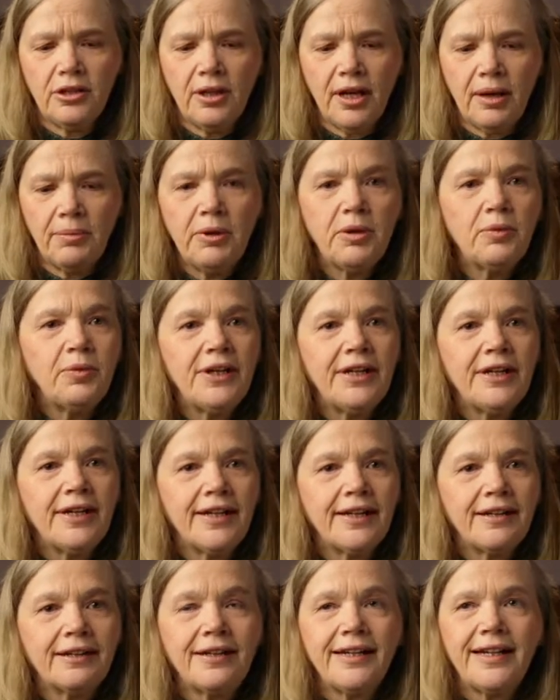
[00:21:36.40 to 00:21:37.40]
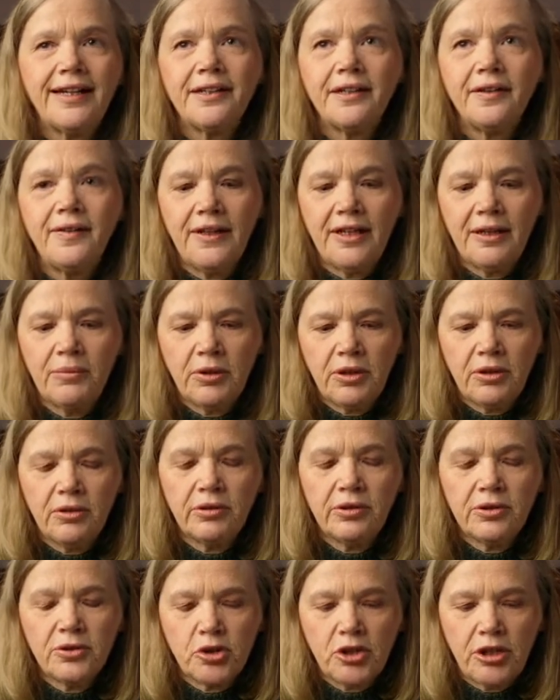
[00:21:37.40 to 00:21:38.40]
I'm going to read it out loud, and then I'm going to
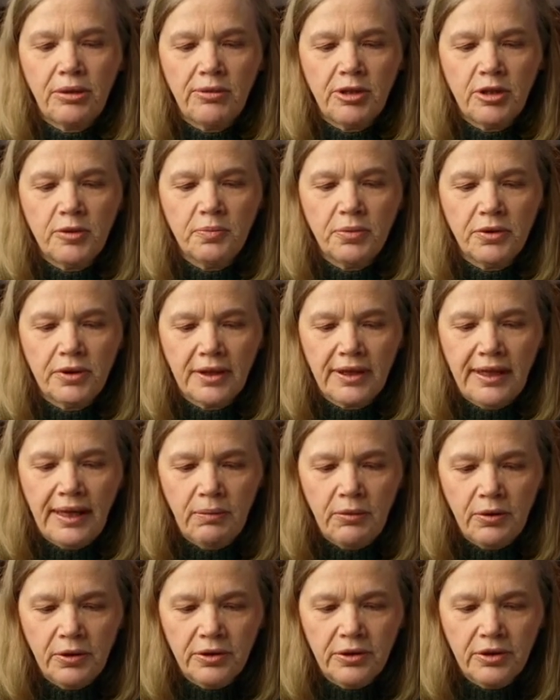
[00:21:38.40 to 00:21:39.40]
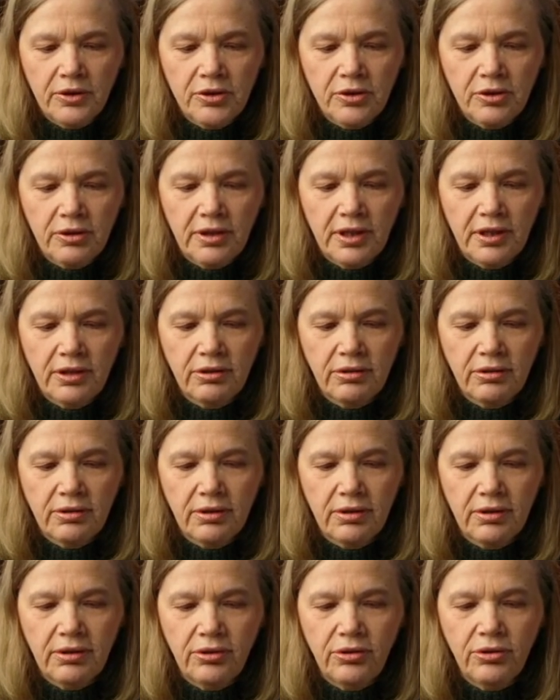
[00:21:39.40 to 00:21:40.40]
ask Jamie to put the camera on it so that
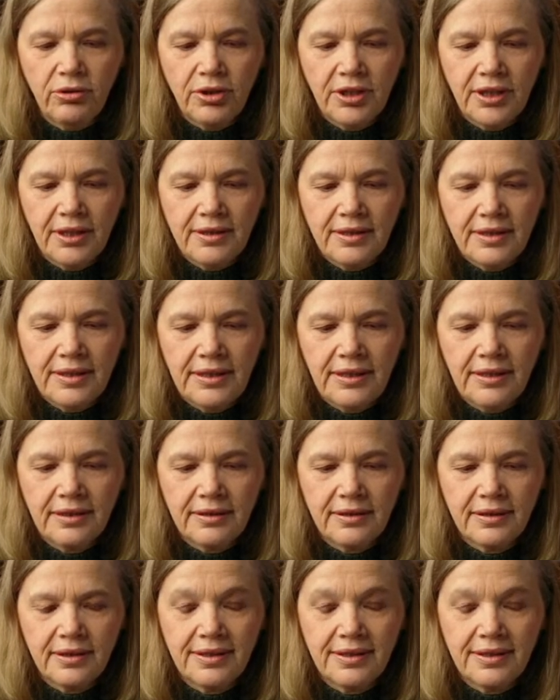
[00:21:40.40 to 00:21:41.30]
you can see it.